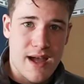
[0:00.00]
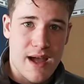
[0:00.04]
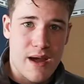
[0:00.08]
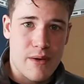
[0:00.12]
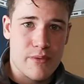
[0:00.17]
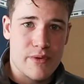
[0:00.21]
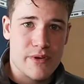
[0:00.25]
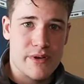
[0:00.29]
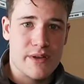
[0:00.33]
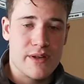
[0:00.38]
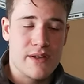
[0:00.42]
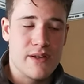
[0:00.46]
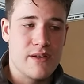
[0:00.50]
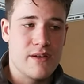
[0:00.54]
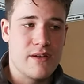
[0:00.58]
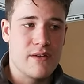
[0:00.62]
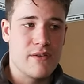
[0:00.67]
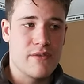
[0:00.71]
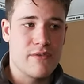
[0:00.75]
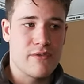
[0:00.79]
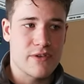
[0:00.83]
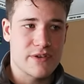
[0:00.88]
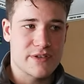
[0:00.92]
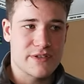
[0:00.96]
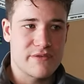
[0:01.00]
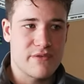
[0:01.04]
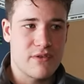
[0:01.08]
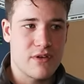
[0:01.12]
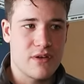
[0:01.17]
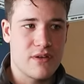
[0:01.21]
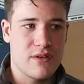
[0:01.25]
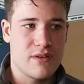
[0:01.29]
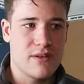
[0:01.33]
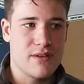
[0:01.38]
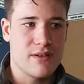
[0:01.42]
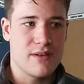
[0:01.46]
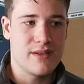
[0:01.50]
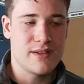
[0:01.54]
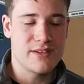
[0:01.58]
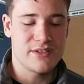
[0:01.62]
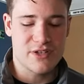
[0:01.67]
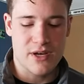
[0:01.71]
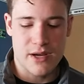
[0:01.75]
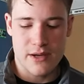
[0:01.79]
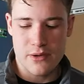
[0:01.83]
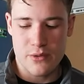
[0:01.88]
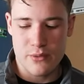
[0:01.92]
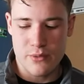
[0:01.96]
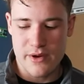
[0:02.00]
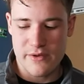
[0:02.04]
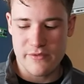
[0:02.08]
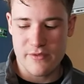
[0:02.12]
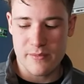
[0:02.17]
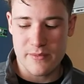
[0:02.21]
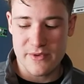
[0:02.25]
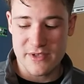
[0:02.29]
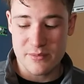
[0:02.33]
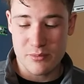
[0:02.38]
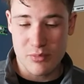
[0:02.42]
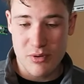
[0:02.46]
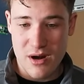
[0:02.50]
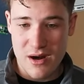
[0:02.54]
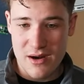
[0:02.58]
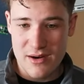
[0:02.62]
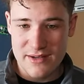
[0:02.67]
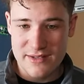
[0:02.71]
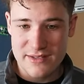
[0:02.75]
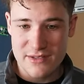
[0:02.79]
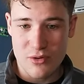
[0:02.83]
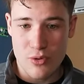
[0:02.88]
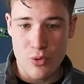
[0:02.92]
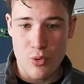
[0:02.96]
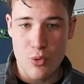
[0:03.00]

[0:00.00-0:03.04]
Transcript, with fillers: I would first of all shy you away from these products,